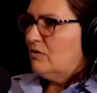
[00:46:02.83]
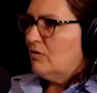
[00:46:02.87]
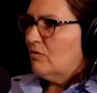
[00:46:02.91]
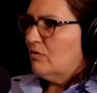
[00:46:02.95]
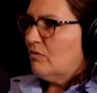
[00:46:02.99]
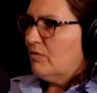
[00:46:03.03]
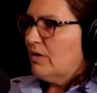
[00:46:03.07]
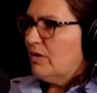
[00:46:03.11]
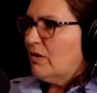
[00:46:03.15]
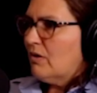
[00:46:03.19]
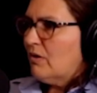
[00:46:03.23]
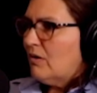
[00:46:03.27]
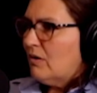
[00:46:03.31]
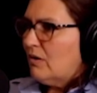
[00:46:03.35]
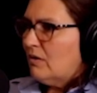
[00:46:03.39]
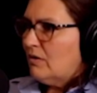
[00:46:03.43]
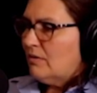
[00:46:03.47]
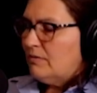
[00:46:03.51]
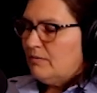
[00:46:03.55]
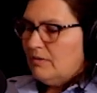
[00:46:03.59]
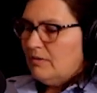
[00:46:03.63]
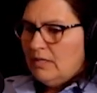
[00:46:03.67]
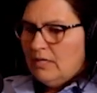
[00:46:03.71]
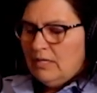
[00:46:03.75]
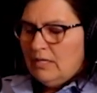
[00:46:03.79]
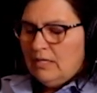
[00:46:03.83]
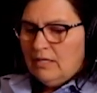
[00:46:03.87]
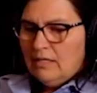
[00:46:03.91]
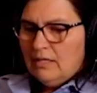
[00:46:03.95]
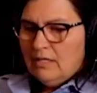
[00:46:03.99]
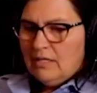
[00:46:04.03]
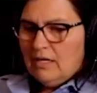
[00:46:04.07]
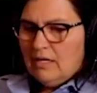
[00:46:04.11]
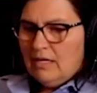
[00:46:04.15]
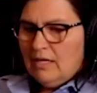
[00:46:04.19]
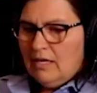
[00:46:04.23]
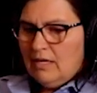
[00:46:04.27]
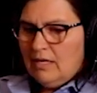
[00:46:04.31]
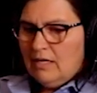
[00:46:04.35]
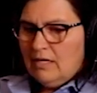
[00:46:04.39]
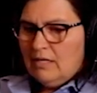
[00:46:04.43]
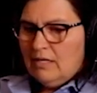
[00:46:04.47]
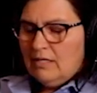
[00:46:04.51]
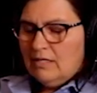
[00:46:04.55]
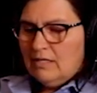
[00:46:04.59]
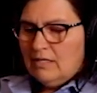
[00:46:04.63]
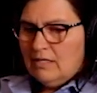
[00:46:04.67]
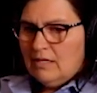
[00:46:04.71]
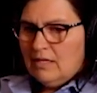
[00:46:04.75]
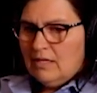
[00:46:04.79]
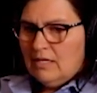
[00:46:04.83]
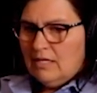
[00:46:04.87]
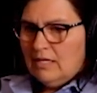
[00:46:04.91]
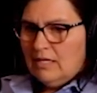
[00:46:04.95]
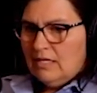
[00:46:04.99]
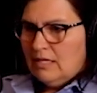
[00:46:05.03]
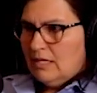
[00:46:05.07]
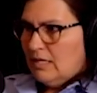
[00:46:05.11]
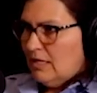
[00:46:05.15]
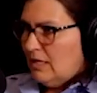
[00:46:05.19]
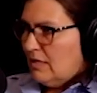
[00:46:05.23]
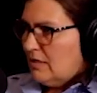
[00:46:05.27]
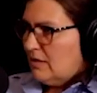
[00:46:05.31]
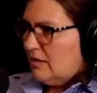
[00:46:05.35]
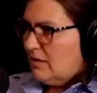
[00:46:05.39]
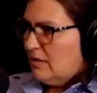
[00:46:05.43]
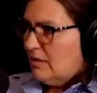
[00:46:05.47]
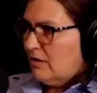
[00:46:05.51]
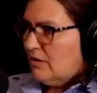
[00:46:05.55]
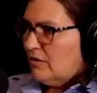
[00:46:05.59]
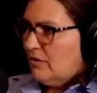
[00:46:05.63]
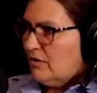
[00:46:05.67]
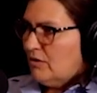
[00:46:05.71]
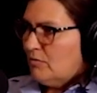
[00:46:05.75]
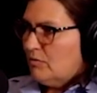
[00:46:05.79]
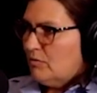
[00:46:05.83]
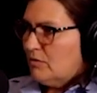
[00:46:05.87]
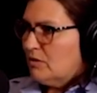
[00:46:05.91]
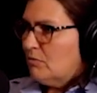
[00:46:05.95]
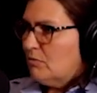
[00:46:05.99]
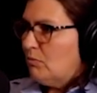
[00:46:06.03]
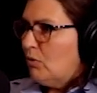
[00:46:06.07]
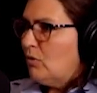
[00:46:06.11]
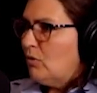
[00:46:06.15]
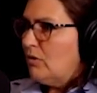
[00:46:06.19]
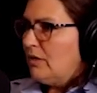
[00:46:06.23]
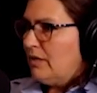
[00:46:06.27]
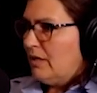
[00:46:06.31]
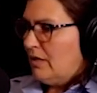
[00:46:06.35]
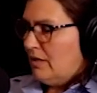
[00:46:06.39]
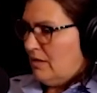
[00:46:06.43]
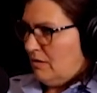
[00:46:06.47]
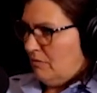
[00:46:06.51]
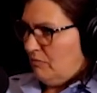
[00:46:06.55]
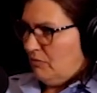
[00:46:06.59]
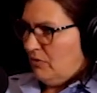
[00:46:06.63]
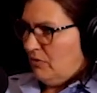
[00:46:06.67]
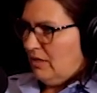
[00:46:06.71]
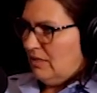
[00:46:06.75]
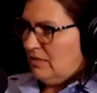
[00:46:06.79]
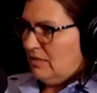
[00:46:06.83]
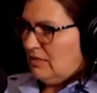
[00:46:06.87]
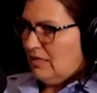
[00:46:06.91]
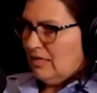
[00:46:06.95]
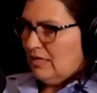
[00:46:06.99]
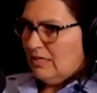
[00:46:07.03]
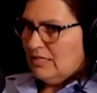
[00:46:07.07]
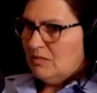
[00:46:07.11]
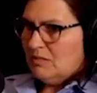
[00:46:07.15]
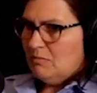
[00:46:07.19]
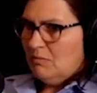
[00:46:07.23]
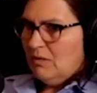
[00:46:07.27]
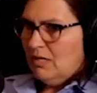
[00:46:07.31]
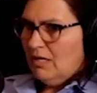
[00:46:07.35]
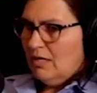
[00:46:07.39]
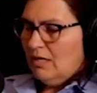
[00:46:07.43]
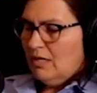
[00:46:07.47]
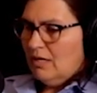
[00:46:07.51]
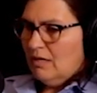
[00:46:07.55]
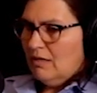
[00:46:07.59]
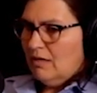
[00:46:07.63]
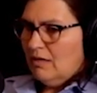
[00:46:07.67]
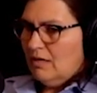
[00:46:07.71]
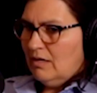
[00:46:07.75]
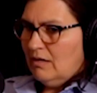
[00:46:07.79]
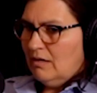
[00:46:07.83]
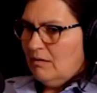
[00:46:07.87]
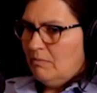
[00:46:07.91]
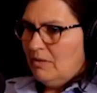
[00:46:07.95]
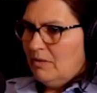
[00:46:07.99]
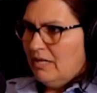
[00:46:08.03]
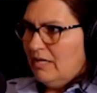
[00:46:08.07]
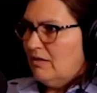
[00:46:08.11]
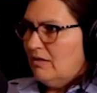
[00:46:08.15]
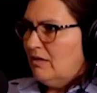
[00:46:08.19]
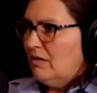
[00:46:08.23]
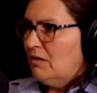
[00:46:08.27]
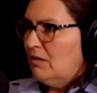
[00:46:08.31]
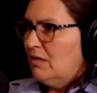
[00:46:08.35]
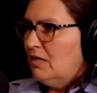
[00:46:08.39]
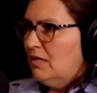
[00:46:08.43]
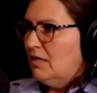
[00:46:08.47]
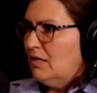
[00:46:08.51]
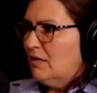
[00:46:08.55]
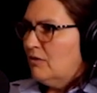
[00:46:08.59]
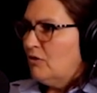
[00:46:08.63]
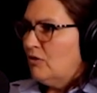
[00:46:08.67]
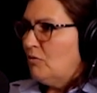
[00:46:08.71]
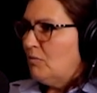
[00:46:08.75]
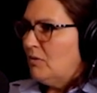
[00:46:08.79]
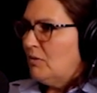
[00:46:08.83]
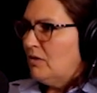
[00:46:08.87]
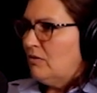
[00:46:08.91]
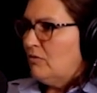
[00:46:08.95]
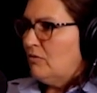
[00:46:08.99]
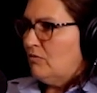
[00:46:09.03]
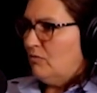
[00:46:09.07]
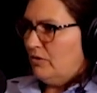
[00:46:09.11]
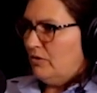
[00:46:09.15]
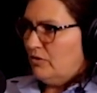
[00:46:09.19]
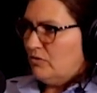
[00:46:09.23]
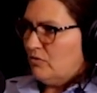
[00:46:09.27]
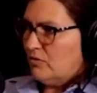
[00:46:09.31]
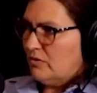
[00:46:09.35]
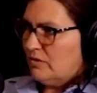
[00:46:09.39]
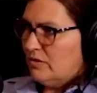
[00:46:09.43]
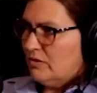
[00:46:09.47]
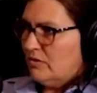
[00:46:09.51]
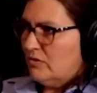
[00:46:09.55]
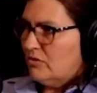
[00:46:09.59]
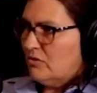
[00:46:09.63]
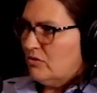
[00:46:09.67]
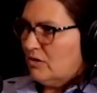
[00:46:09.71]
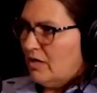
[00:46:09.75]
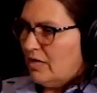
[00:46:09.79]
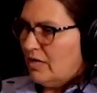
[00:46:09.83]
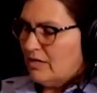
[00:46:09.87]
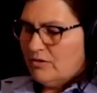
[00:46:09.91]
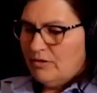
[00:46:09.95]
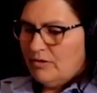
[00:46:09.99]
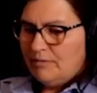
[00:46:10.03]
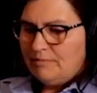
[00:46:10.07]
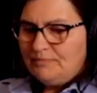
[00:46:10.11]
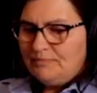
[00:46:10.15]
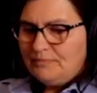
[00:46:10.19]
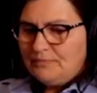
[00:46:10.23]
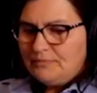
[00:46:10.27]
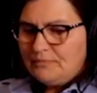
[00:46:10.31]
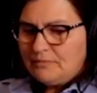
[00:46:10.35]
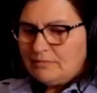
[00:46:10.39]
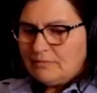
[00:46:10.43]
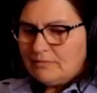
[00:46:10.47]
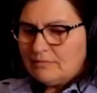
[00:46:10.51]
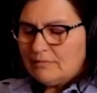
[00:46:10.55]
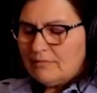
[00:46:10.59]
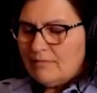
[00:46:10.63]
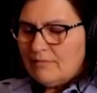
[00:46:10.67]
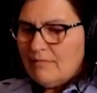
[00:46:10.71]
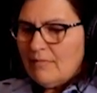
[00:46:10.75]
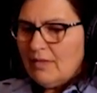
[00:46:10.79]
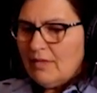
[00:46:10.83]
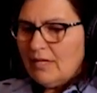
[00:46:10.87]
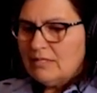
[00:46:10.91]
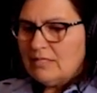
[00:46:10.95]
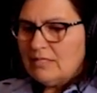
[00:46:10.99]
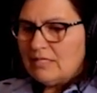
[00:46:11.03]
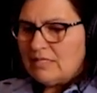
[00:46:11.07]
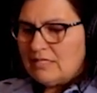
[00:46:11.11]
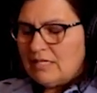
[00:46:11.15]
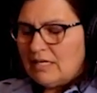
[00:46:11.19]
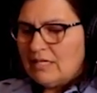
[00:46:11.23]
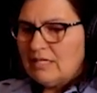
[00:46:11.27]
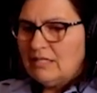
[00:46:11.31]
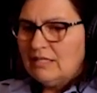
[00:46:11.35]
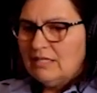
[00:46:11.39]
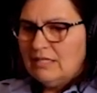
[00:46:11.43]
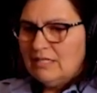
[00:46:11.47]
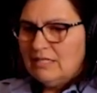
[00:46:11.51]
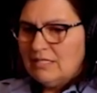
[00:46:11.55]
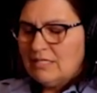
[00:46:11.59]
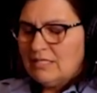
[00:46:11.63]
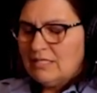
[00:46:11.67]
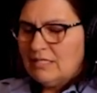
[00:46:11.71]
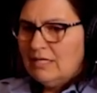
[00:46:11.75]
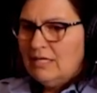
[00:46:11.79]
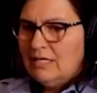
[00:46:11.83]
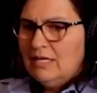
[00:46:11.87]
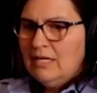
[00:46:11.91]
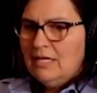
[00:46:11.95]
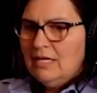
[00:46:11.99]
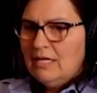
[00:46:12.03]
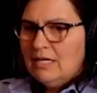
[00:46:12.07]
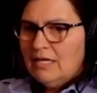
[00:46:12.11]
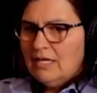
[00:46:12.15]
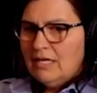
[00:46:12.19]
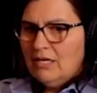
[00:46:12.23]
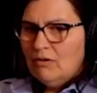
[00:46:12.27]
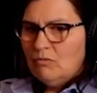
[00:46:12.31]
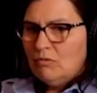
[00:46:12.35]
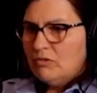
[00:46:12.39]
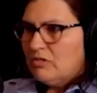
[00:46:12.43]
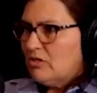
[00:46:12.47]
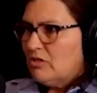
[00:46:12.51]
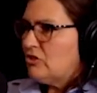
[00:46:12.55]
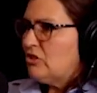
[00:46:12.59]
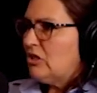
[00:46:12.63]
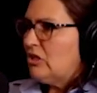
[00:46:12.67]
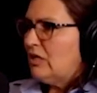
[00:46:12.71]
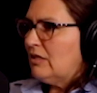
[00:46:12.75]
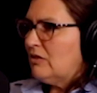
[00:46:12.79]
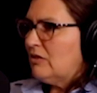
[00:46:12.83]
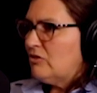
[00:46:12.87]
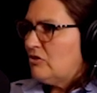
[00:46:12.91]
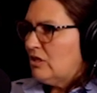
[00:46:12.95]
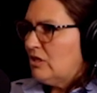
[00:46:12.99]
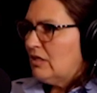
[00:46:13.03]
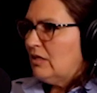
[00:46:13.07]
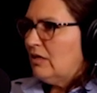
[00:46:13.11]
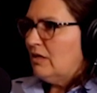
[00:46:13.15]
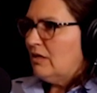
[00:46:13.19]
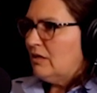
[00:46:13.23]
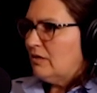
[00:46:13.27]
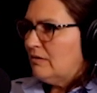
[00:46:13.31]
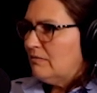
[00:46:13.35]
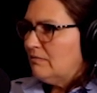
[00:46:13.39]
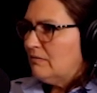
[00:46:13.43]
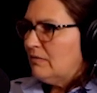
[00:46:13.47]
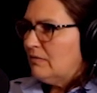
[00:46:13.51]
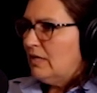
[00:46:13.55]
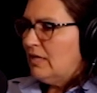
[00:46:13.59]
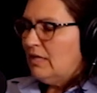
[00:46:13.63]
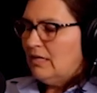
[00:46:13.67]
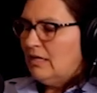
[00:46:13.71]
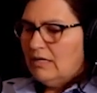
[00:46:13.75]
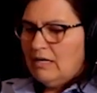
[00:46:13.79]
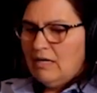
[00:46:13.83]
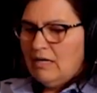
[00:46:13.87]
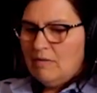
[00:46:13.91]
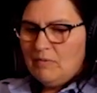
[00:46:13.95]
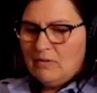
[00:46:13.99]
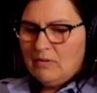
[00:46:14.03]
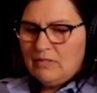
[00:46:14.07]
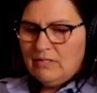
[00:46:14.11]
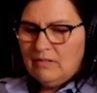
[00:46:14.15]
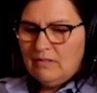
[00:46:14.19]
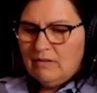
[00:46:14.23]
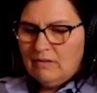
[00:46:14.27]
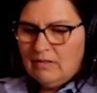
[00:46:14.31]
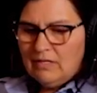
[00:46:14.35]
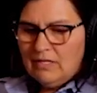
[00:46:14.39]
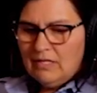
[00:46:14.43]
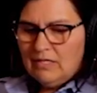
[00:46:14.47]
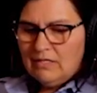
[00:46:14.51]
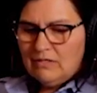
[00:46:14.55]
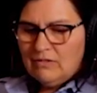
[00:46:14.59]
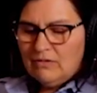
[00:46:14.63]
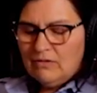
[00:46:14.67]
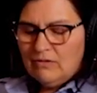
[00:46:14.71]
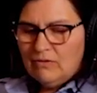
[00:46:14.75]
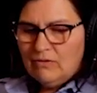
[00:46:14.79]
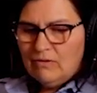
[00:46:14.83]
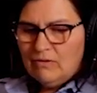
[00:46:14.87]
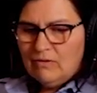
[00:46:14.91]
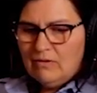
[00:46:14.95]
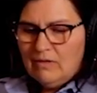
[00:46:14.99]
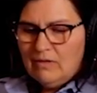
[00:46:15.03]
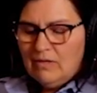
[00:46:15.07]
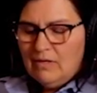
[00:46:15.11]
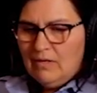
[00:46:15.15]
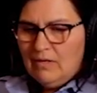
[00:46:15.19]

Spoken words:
the recall. And then at the end of the year, there was a bully complaint against me by the Human Resources Director. To say the least, it was a challenging year and an opportunity to